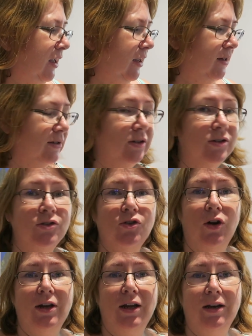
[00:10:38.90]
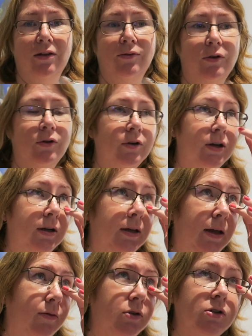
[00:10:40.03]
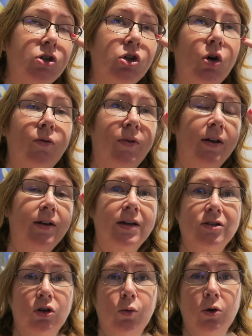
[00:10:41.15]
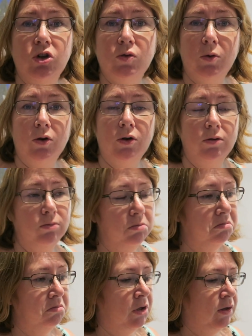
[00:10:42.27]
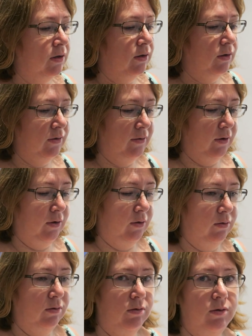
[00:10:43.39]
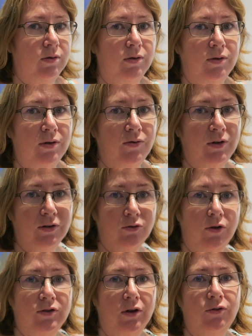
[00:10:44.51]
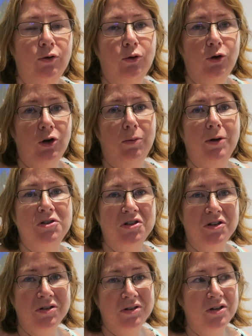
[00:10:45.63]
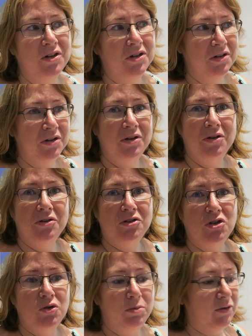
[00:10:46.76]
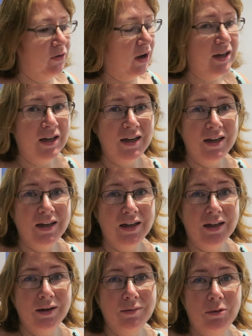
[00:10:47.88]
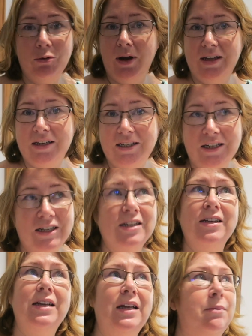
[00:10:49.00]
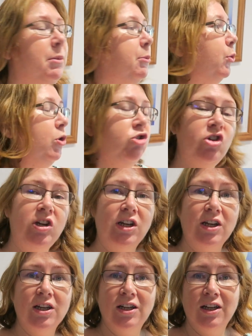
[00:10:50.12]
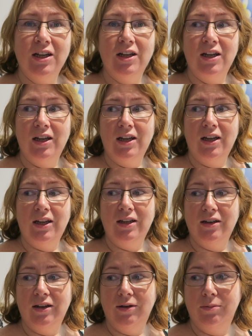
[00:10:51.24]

And try another vlog. Kevin just found out he's going to work tomorrow. So fingers crossed I feel good and I'll be able to do a bit of ironing, a bit more editing, a bit more watching, and